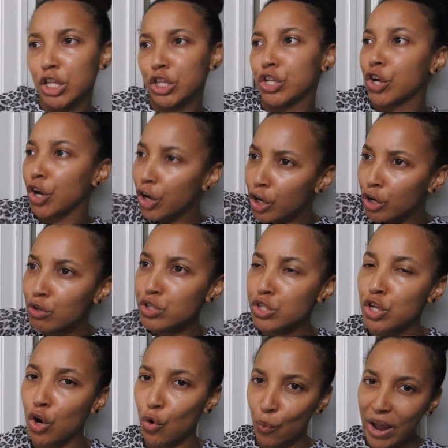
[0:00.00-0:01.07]
The
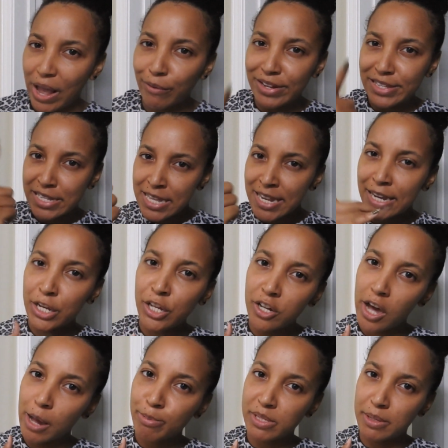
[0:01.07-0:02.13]
girls around the city
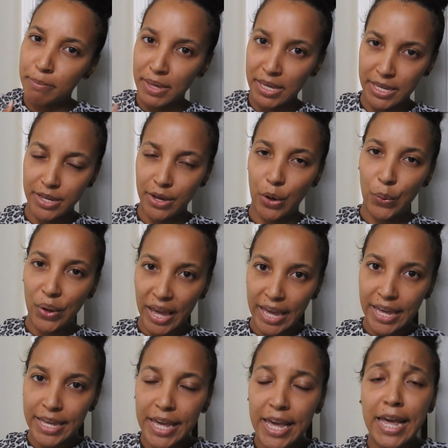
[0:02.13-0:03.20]
look up to me,
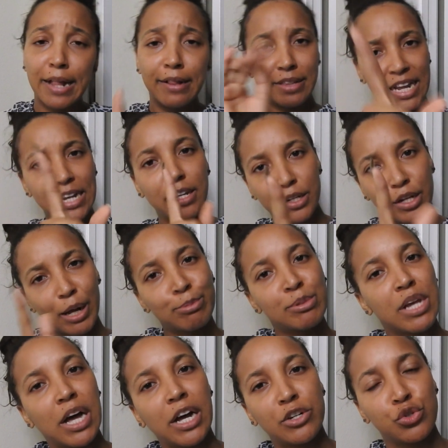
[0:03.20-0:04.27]
okay? They look up
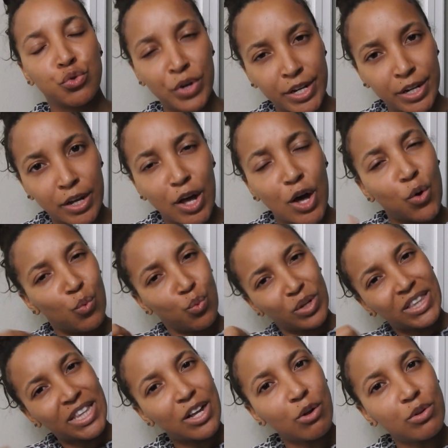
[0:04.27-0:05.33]
to Andrea.
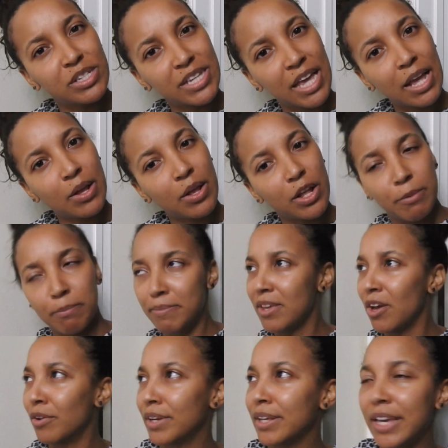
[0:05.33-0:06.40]
What they gonna say? Me
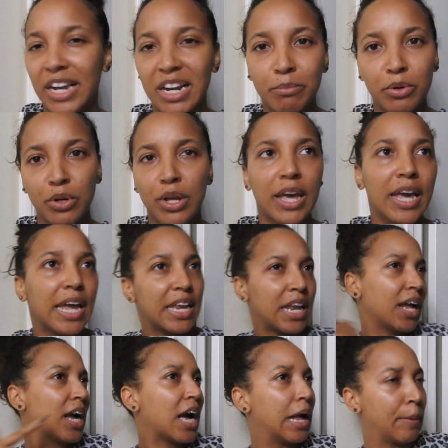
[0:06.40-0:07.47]
on the camera, and
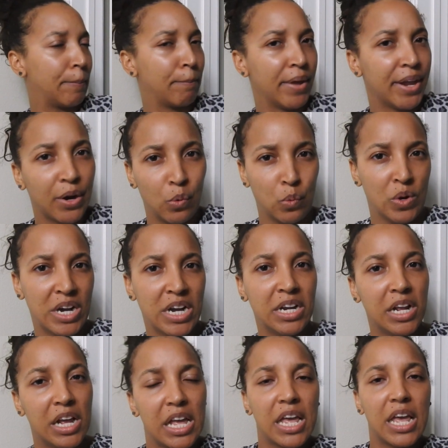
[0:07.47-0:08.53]
I got
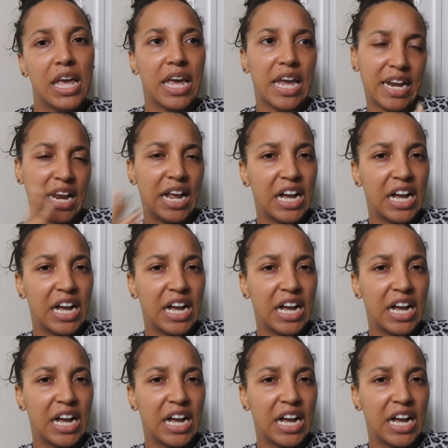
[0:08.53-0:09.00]
marijuana, and